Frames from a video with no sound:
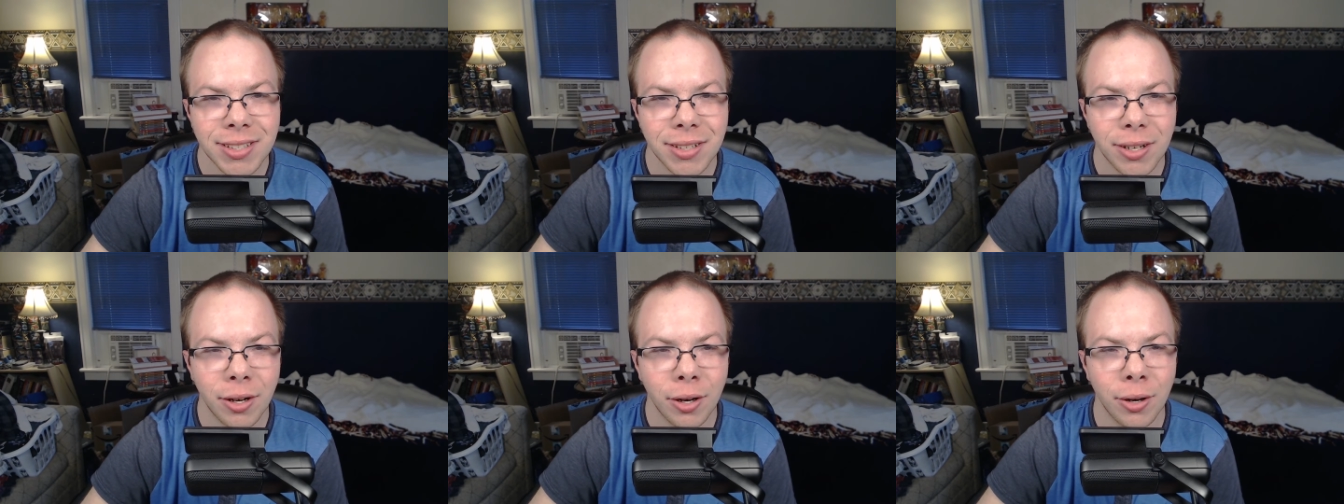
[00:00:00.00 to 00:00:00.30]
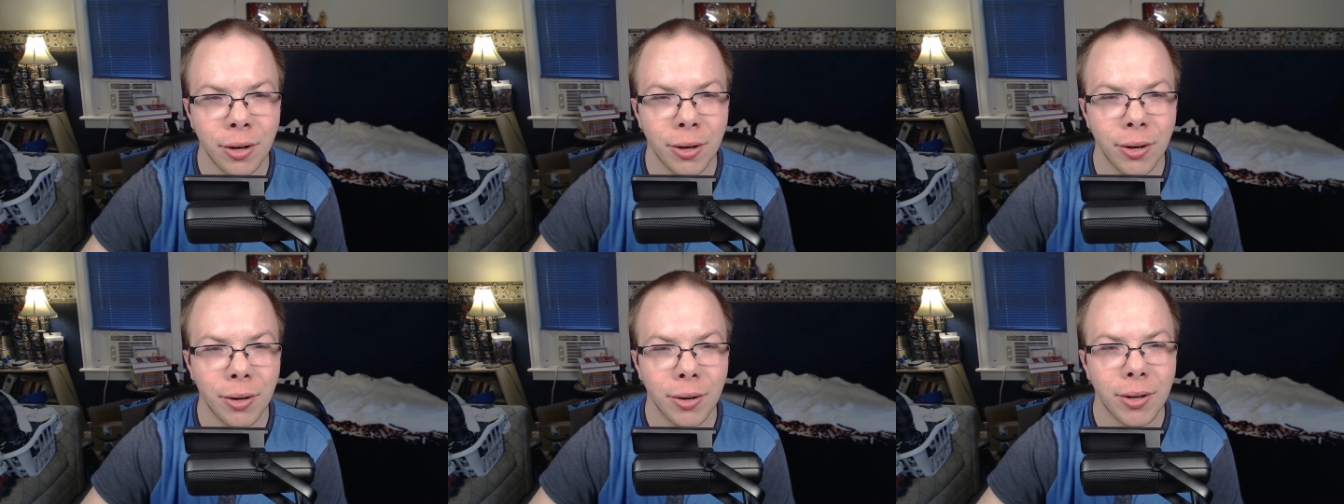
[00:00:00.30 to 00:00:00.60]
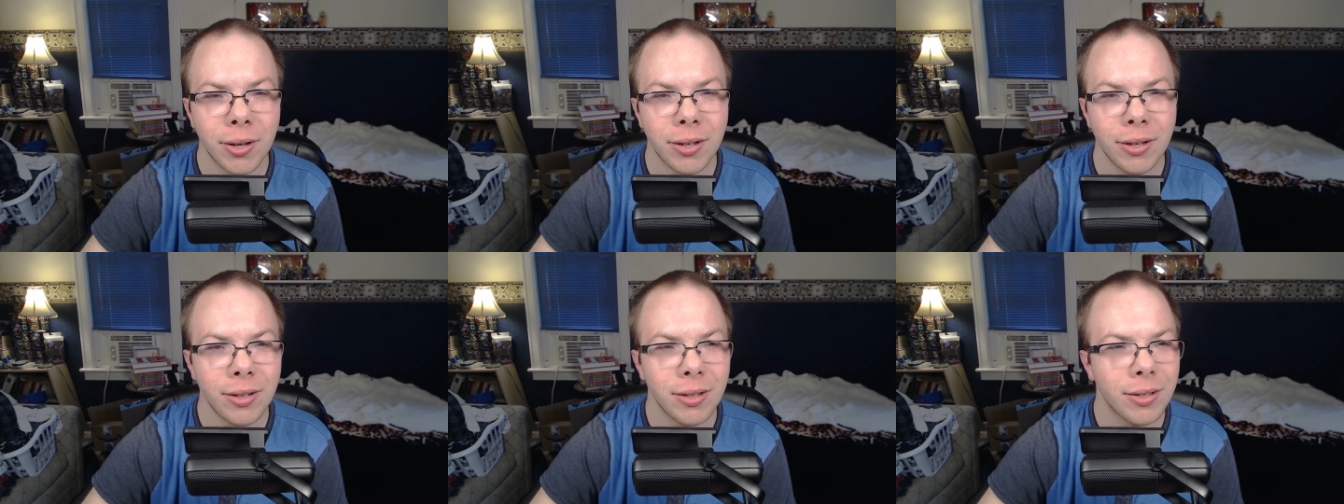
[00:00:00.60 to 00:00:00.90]
Oh,
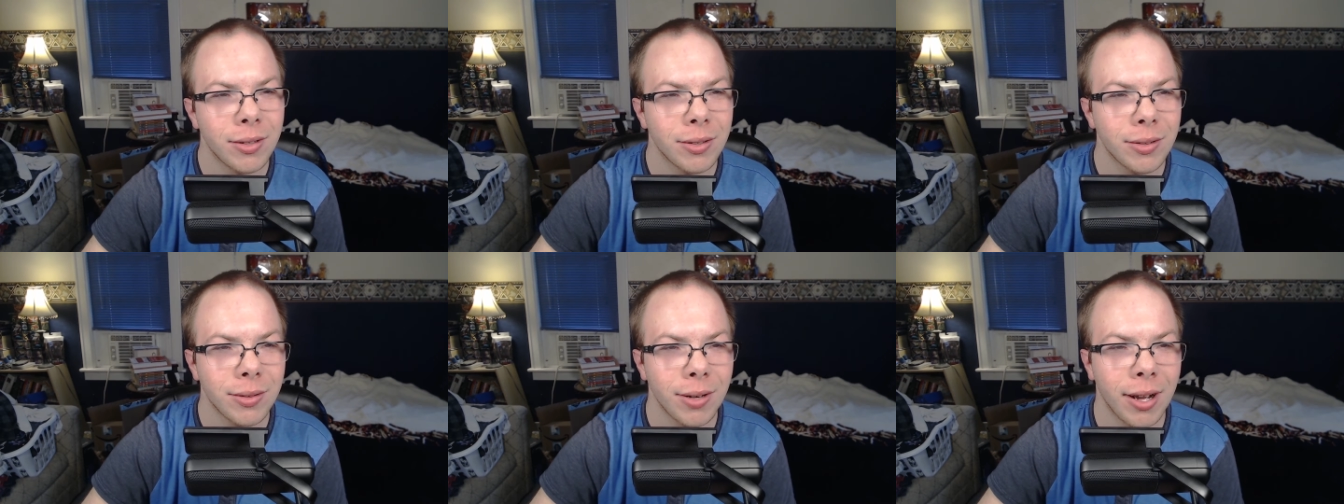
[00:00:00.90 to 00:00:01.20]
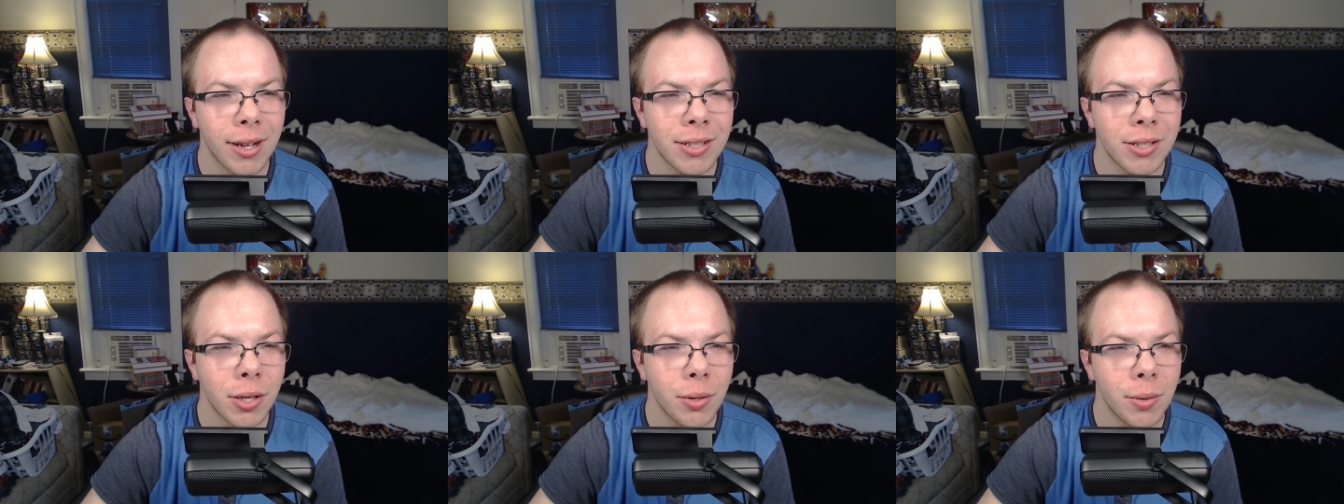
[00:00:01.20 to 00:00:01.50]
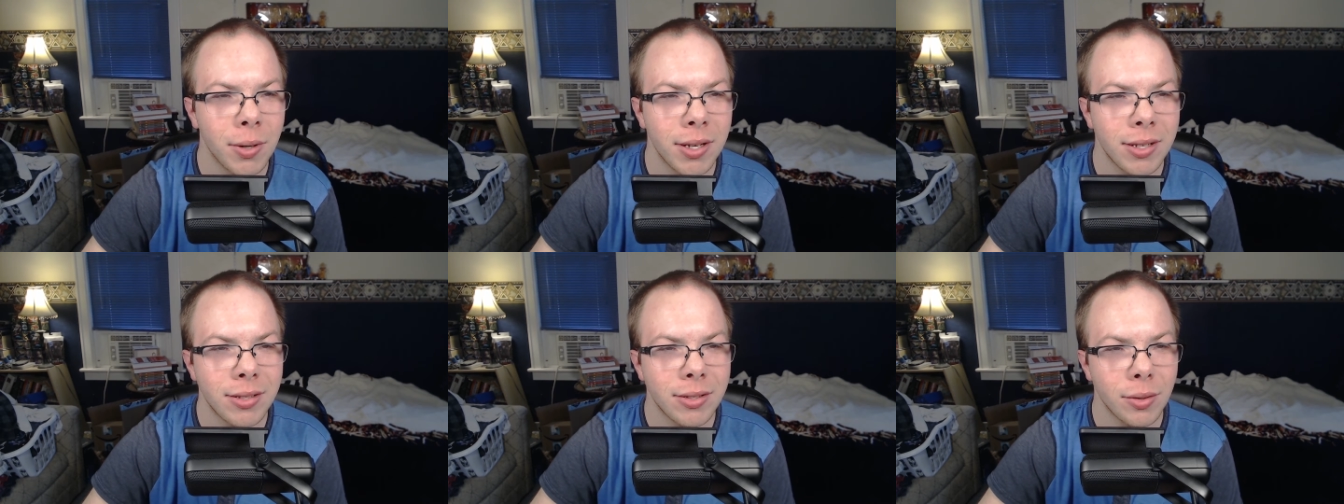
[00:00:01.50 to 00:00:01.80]

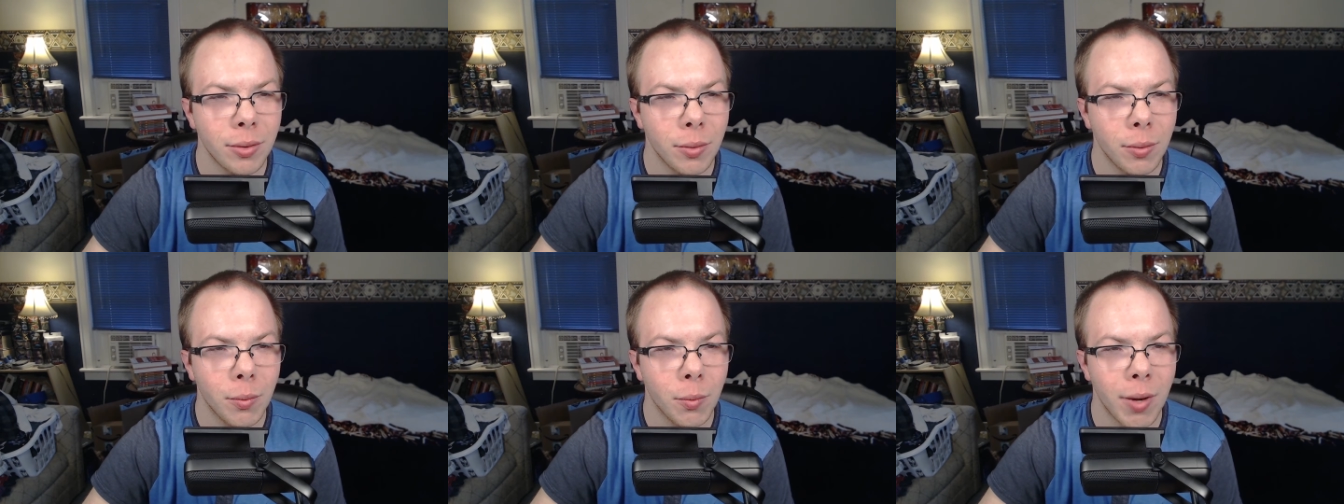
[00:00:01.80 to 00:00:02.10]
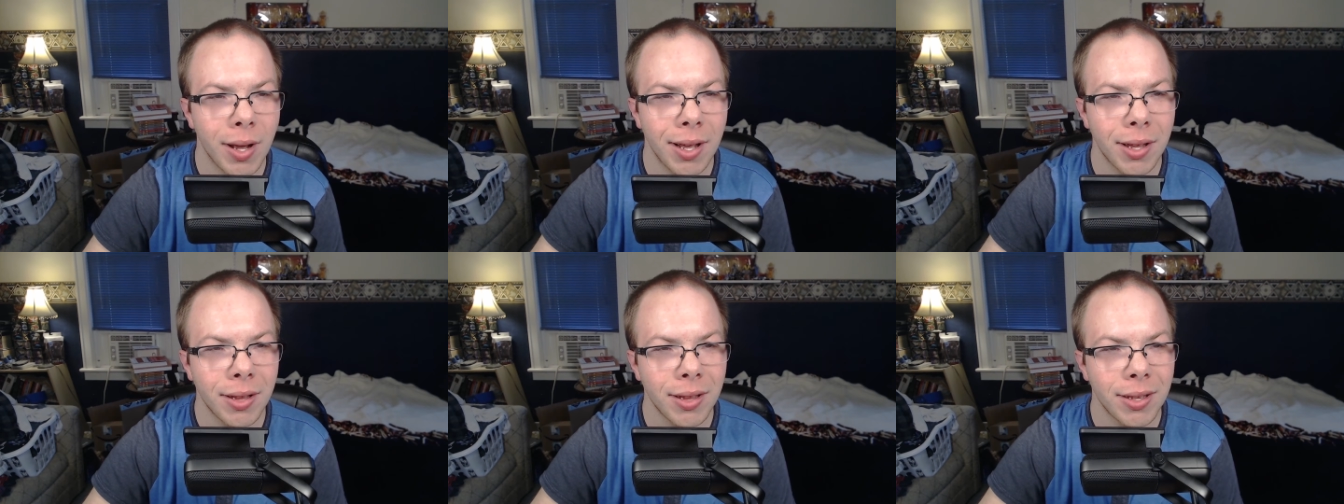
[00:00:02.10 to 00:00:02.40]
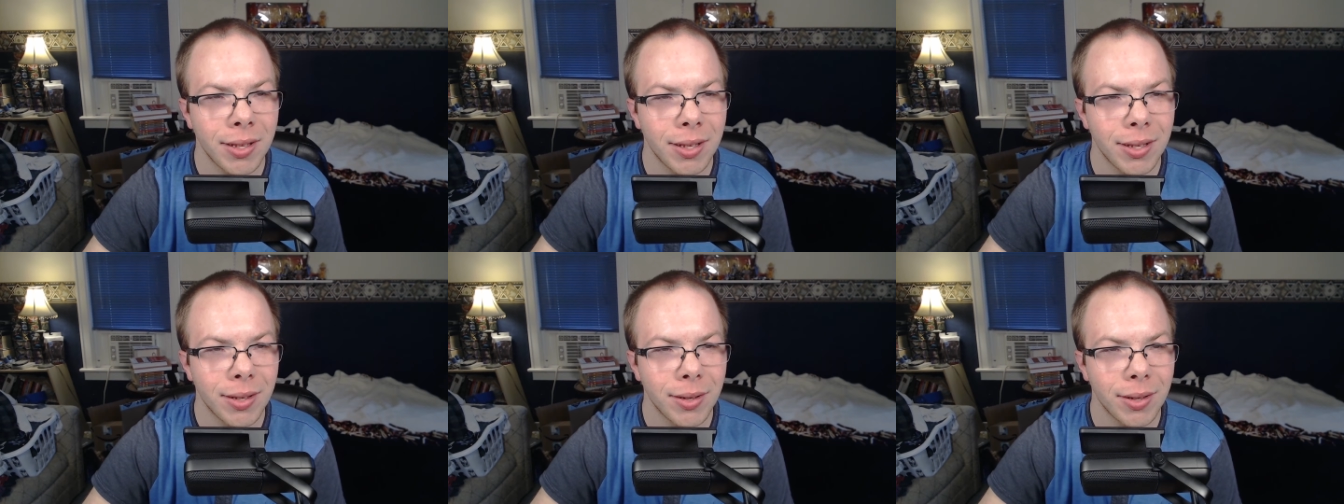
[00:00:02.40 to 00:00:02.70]
Rizo is
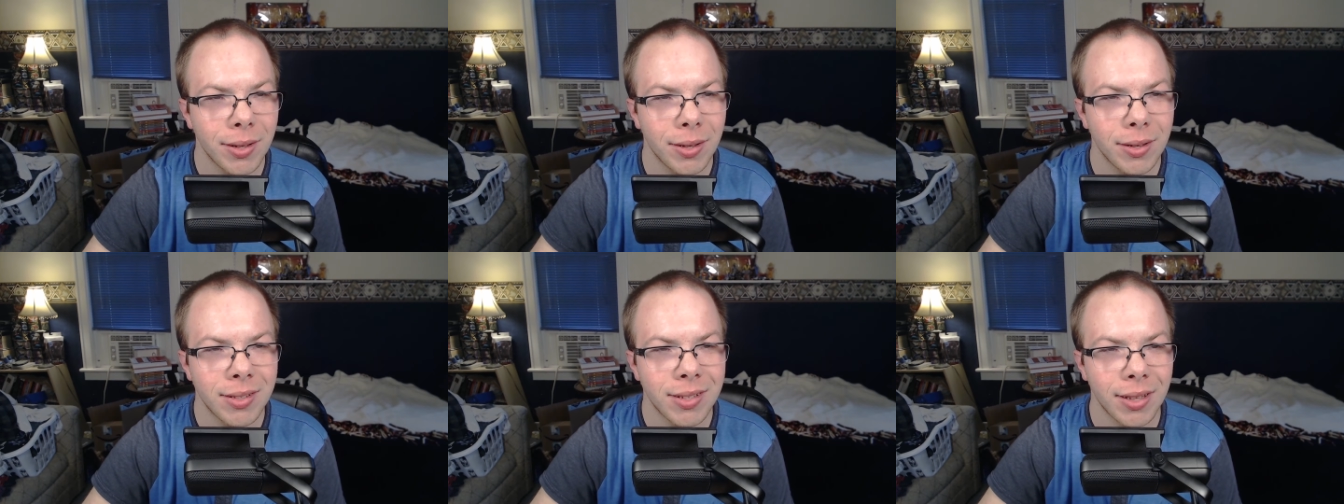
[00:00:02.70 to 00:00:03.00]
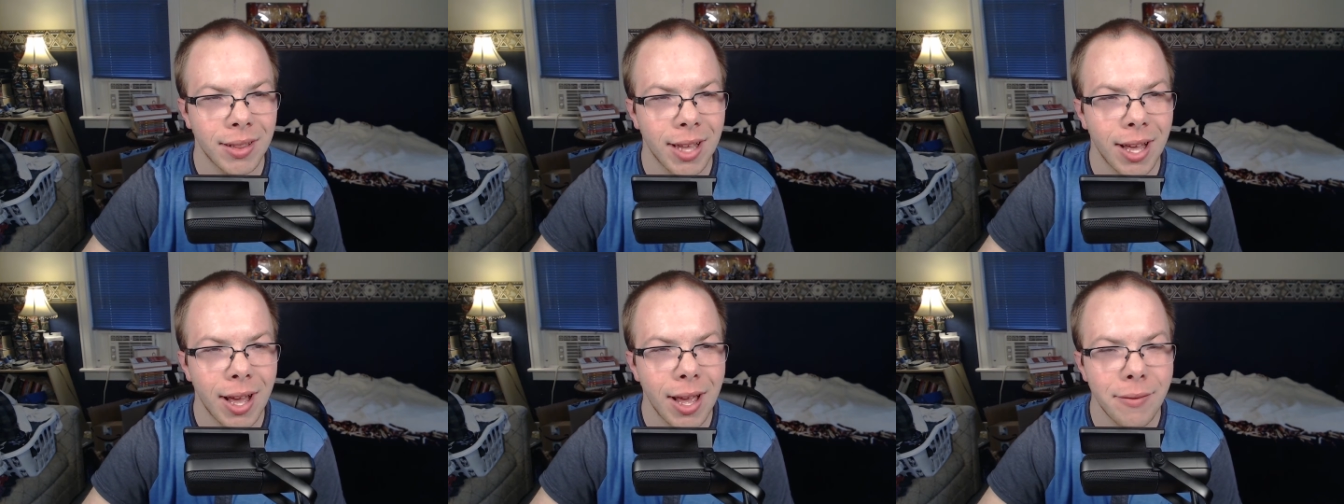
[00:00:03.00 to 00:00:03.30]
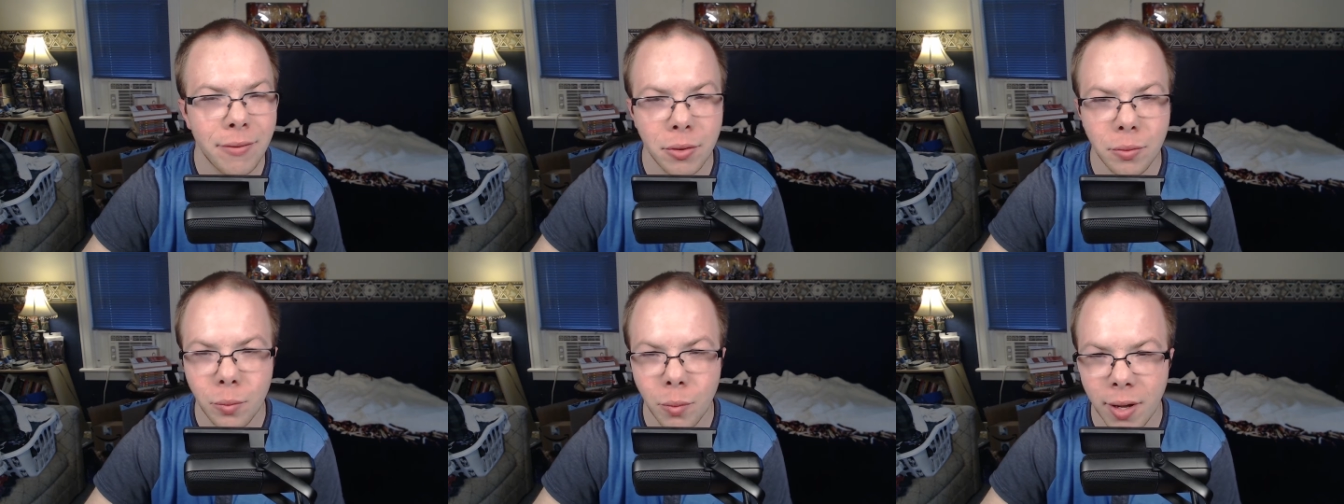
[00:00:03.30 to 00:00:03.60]
well, uh, is
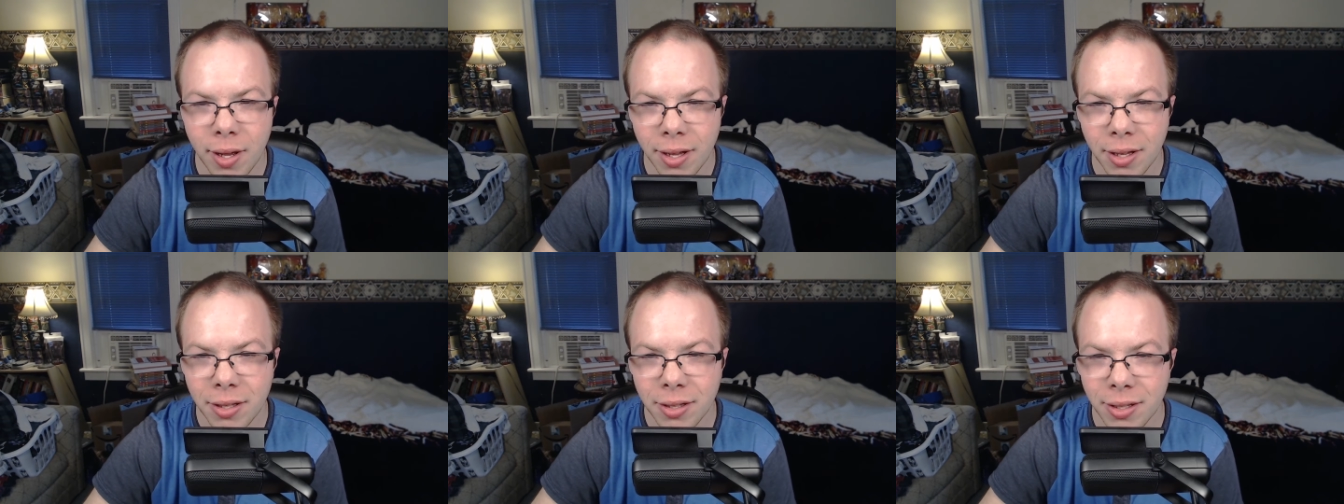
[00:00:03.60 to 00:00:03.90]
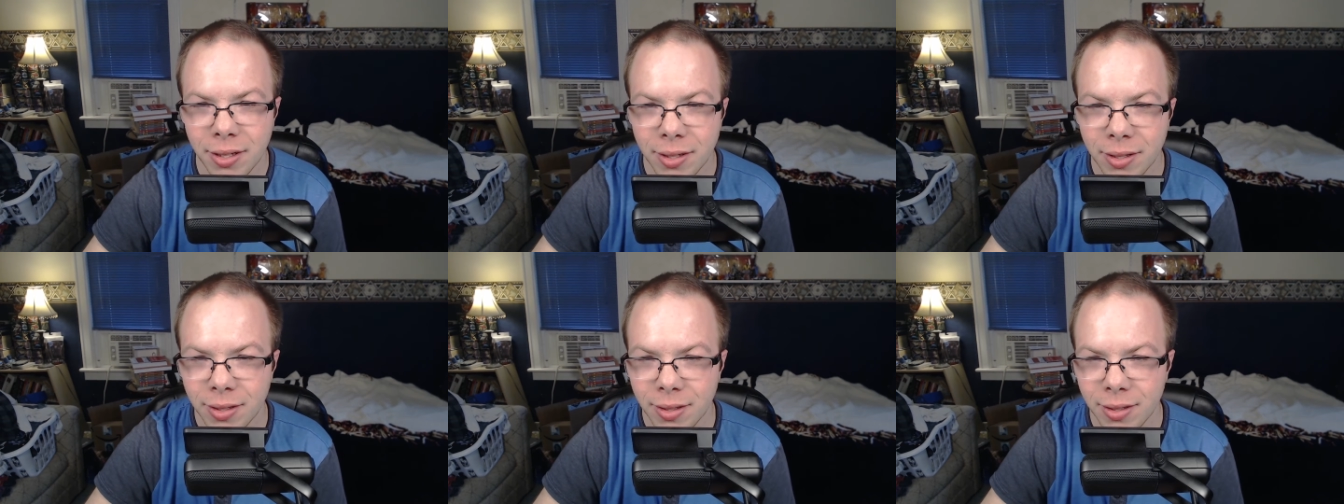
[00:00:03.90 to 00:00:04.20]
alive and well.